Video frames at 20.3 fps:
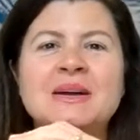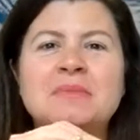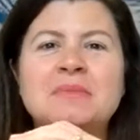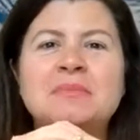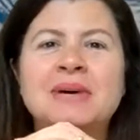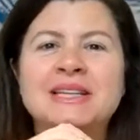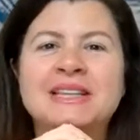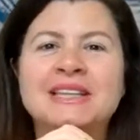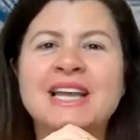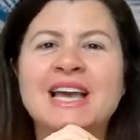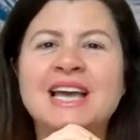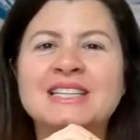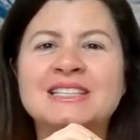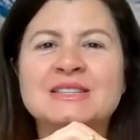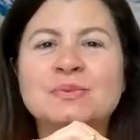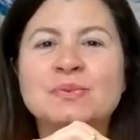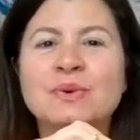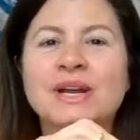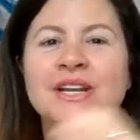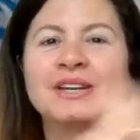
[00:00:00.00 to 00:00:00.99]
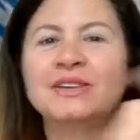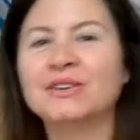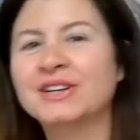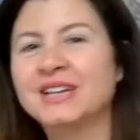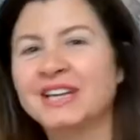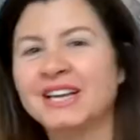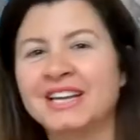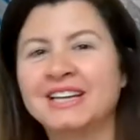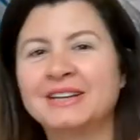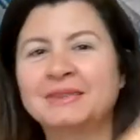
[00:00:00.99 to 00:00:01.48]
but that's when you
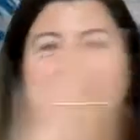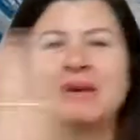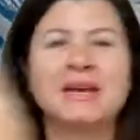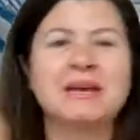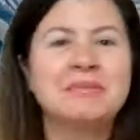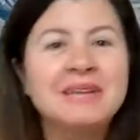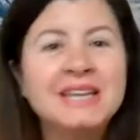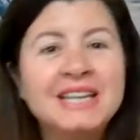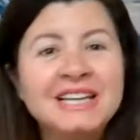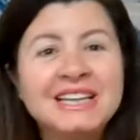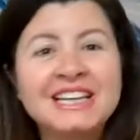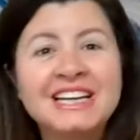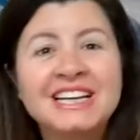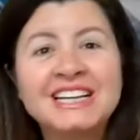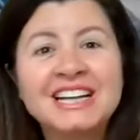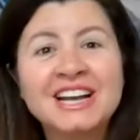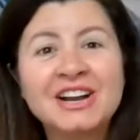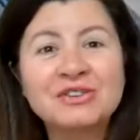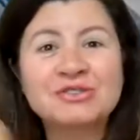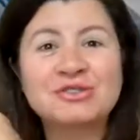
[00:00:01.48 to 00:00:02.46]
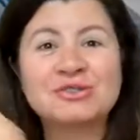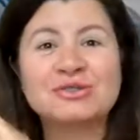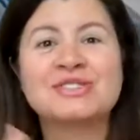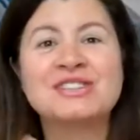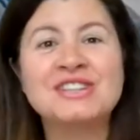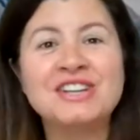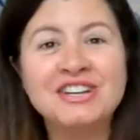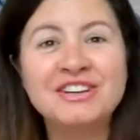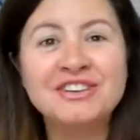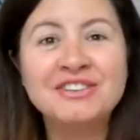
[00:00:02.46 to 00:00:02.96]
can maybe learn how to
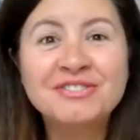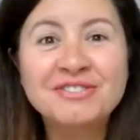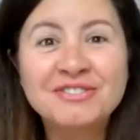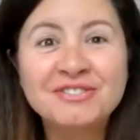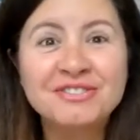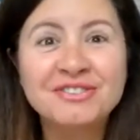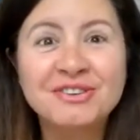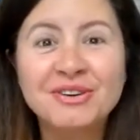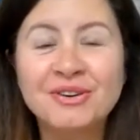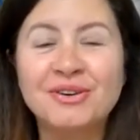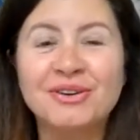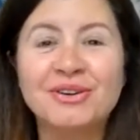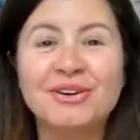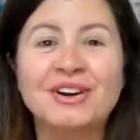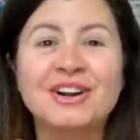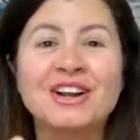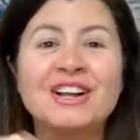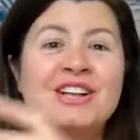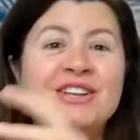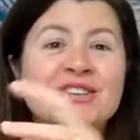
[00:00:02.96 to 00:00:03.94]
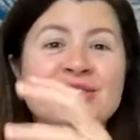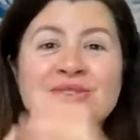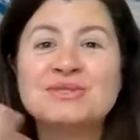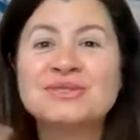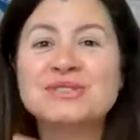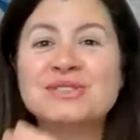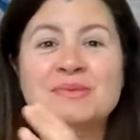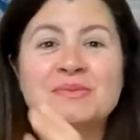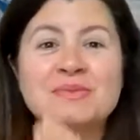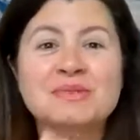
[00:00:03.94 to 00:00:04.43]
surf or do
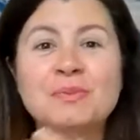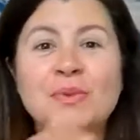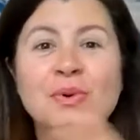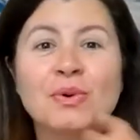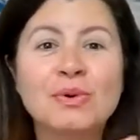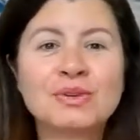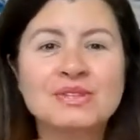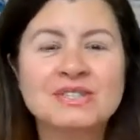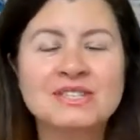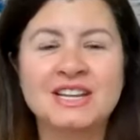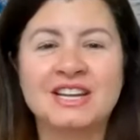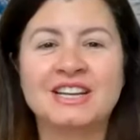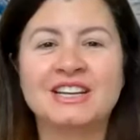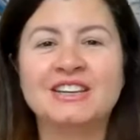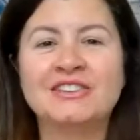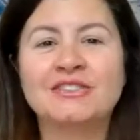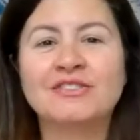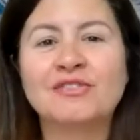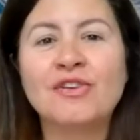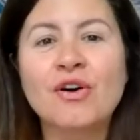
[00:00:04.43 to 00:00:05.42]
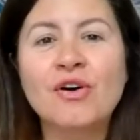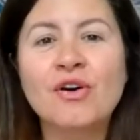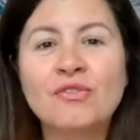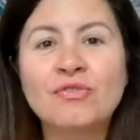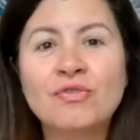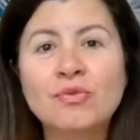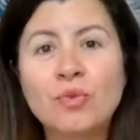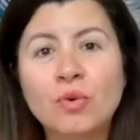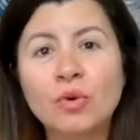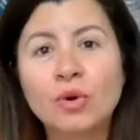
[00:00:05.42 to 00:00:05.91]
some sports that
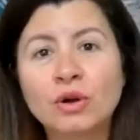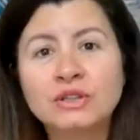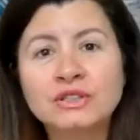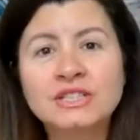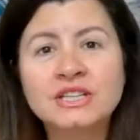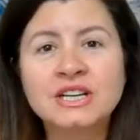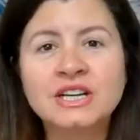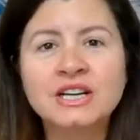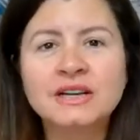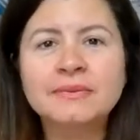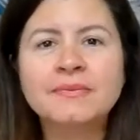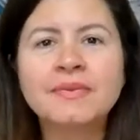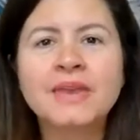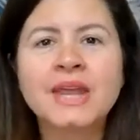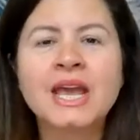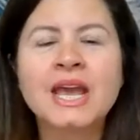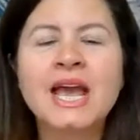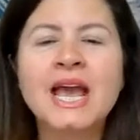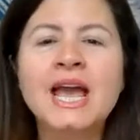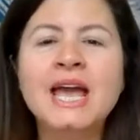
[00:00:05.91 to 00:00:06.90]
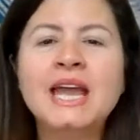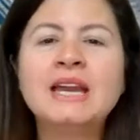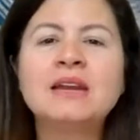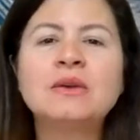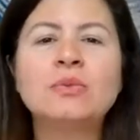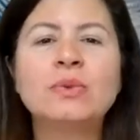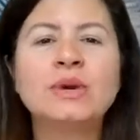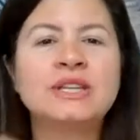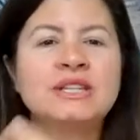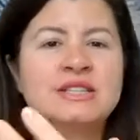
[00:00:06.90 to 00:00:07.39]
involve water. And
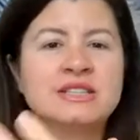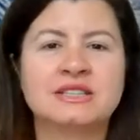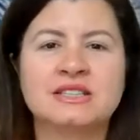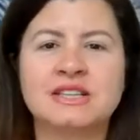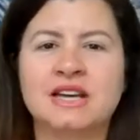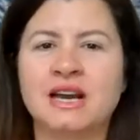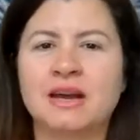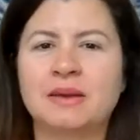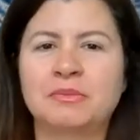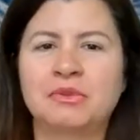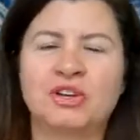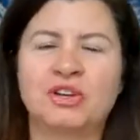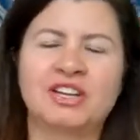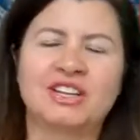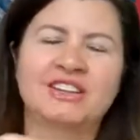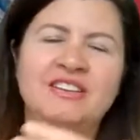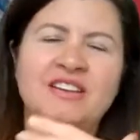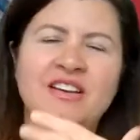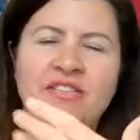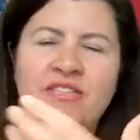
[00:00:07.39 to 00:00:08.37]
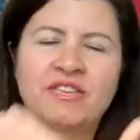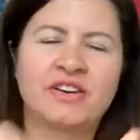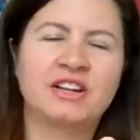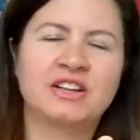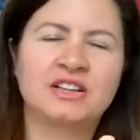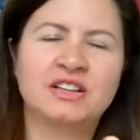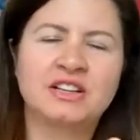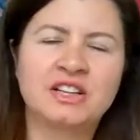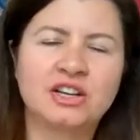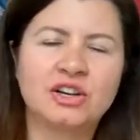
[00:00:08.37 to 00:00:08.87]
in wintertime, you can
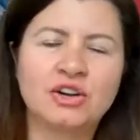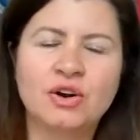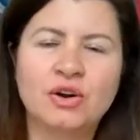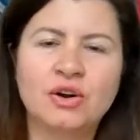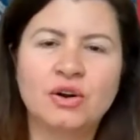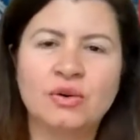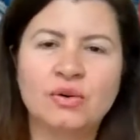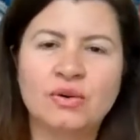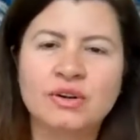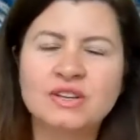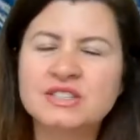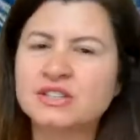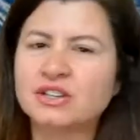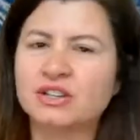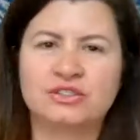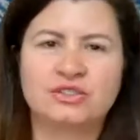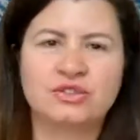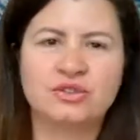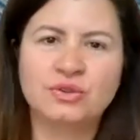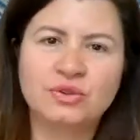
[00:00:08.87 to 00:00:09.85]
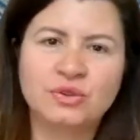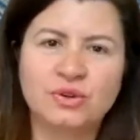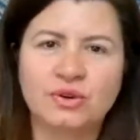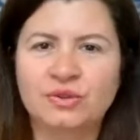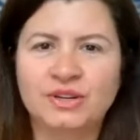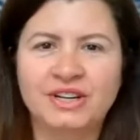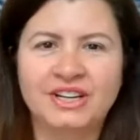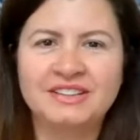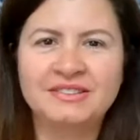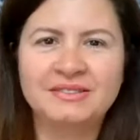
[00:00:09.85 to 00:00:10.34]
definitely go, it's not too
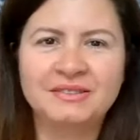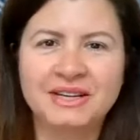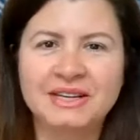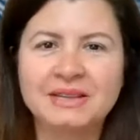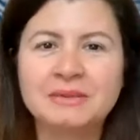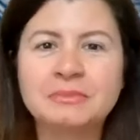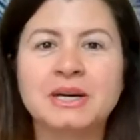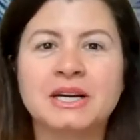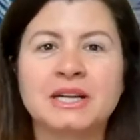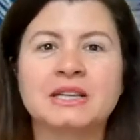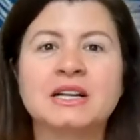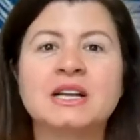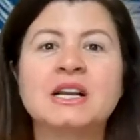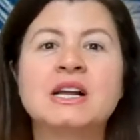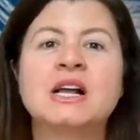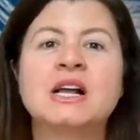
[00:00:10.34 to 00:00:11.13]
cold anyway, but